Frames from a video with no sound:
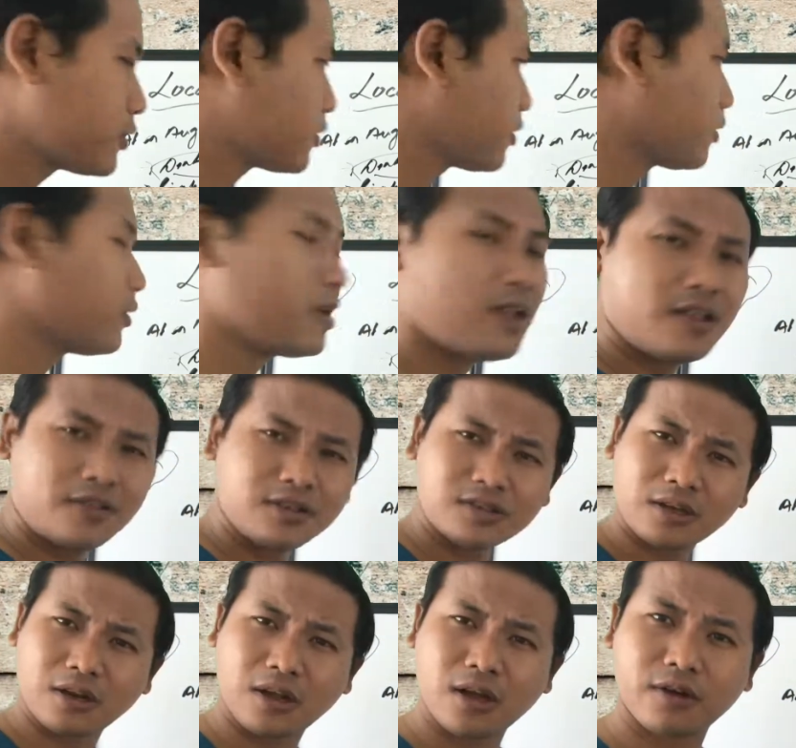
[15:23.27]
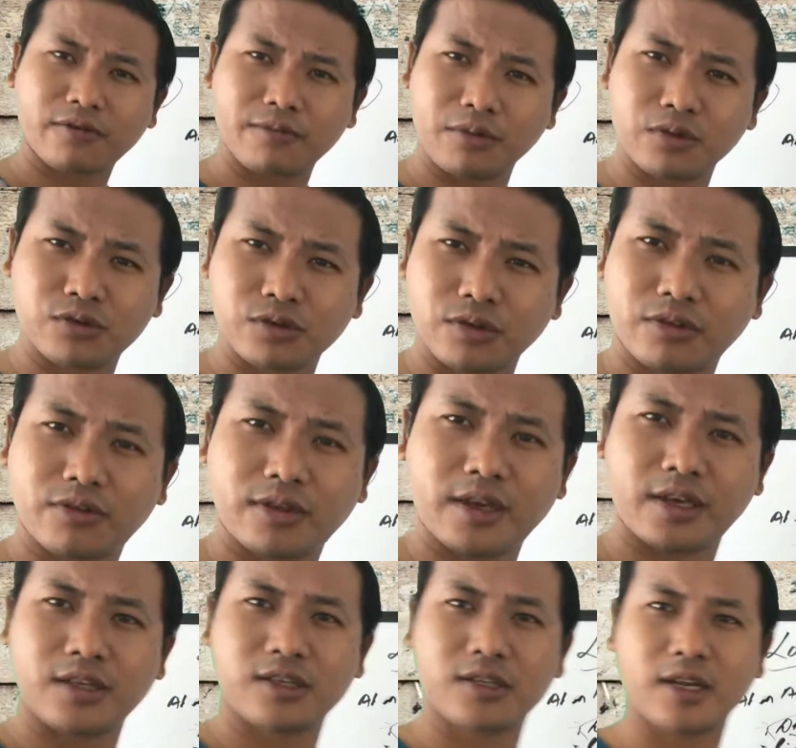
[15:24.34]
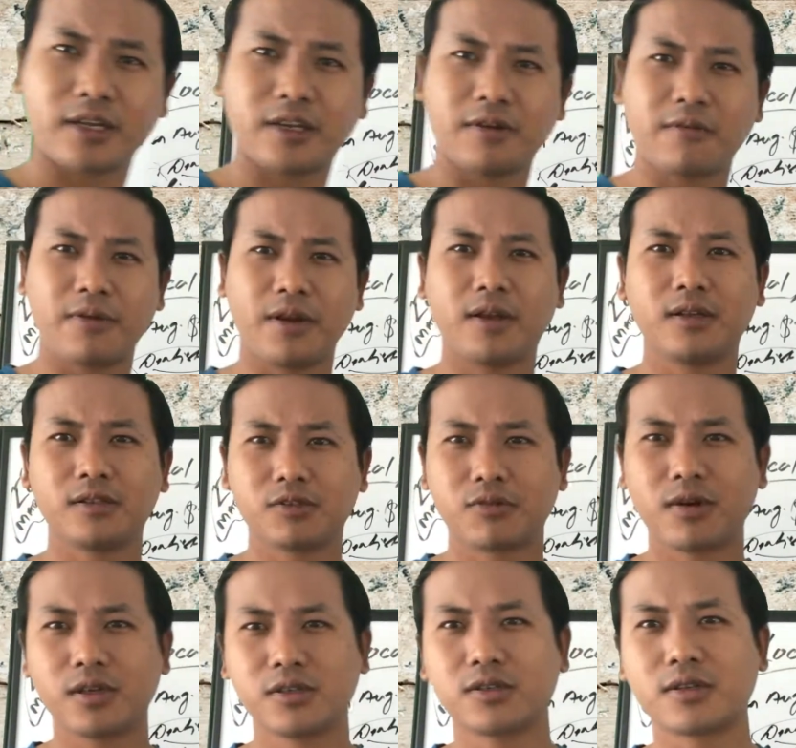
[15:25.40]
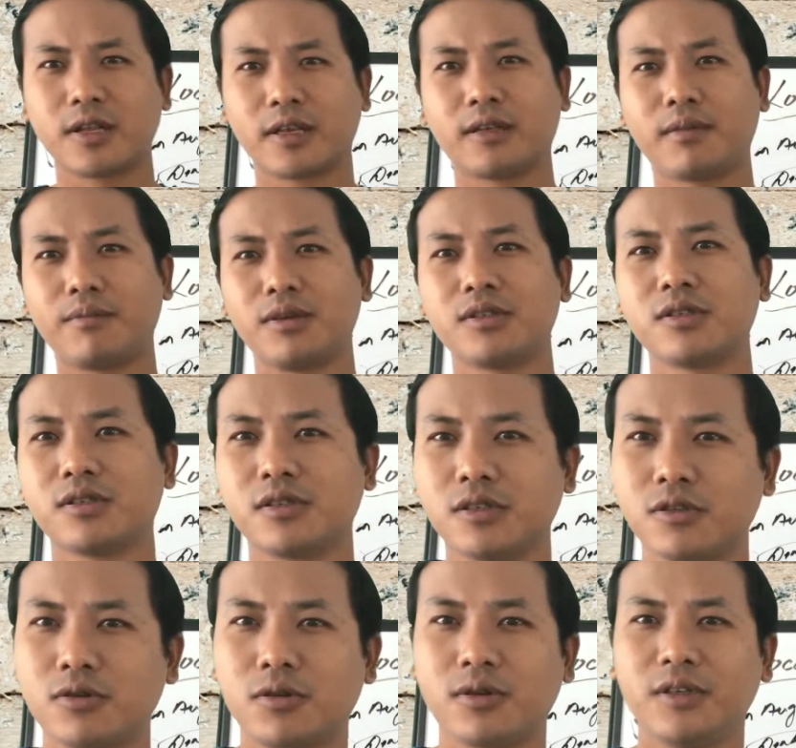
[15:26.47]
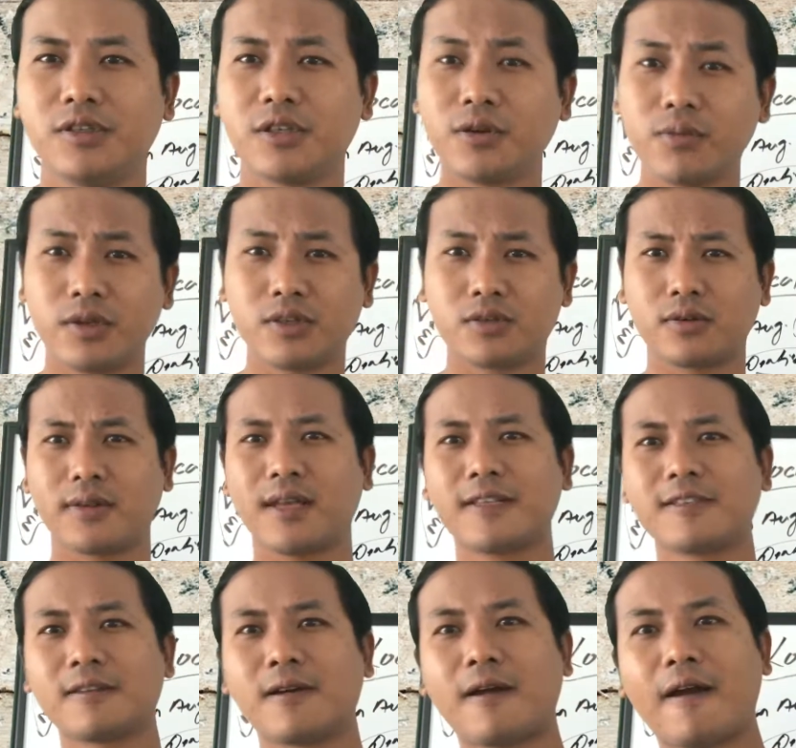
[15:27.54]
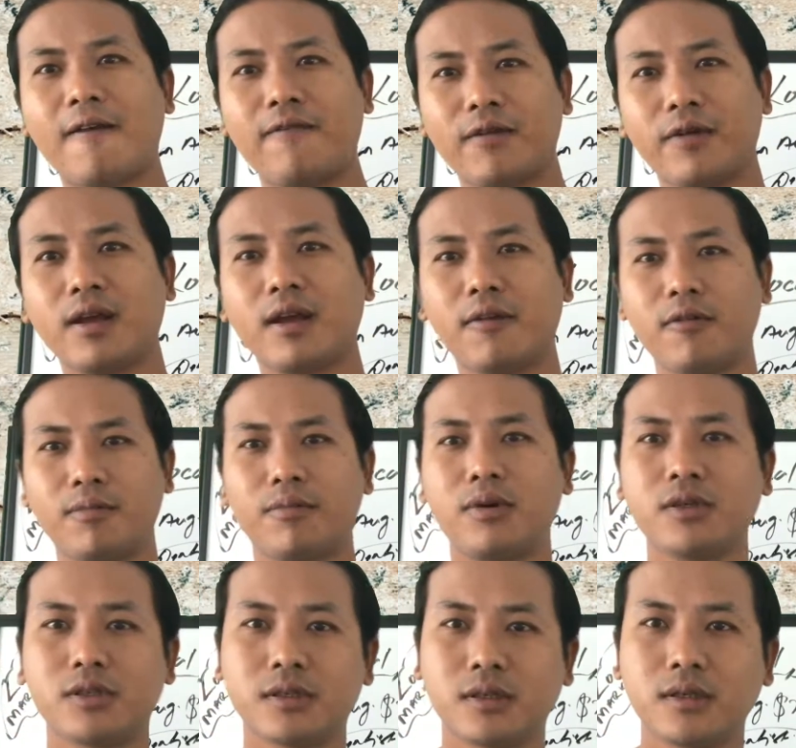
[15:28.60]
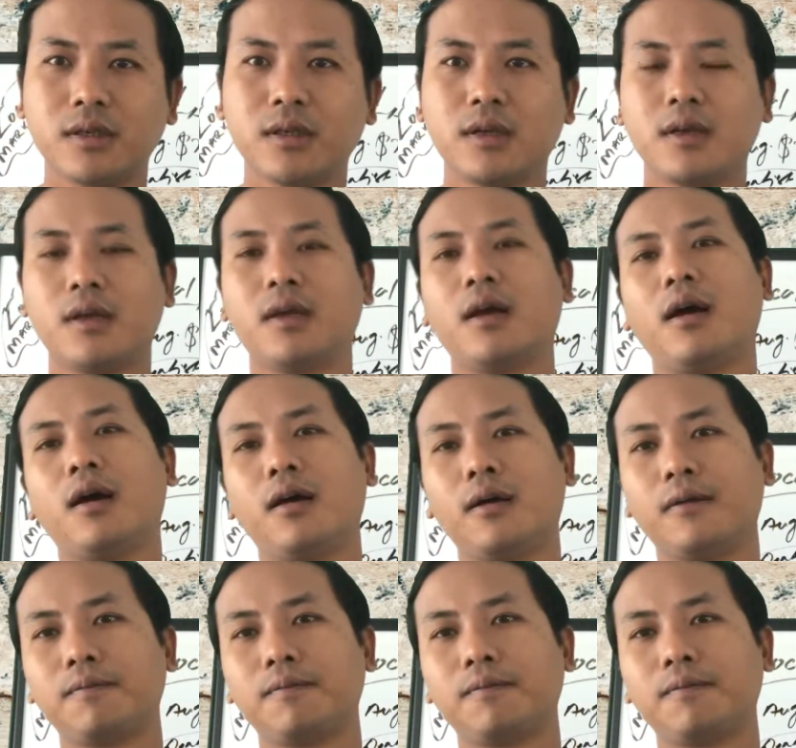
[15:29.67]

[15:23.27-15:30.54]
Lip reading: So there's a lot of mutual things like a real trust, like the business is totally genuine. So that's a very 100% uh,